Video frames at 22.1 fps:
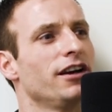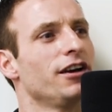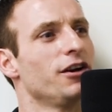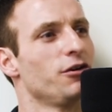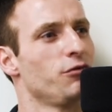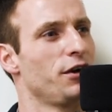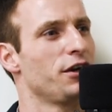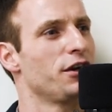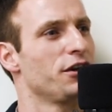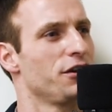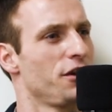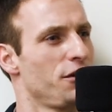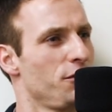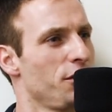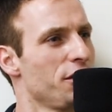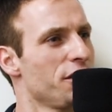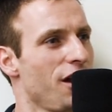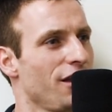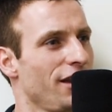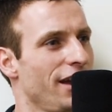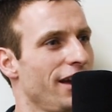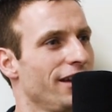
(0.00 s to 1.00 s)
When you're when you're
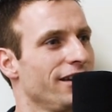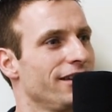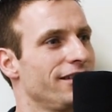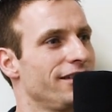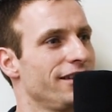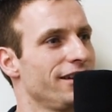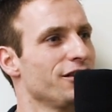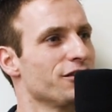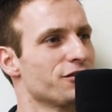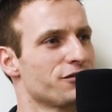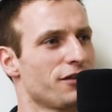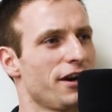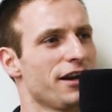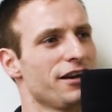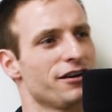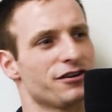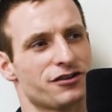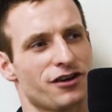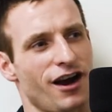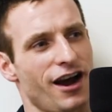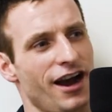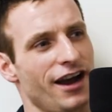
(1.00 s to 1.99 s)
not landing deals, right? You're
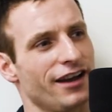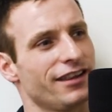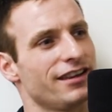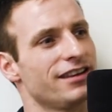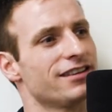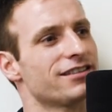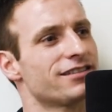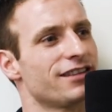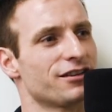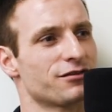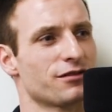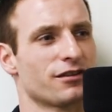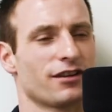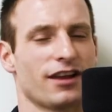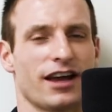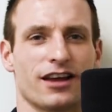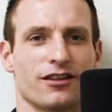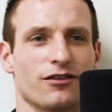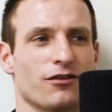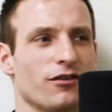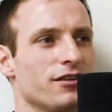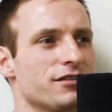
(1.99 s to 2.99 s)
trying yeah. these things with
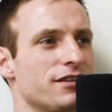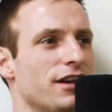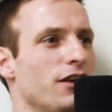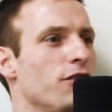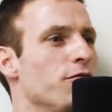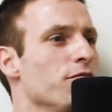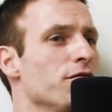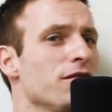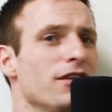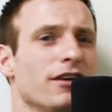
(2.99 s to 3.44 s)
landlords. They don't.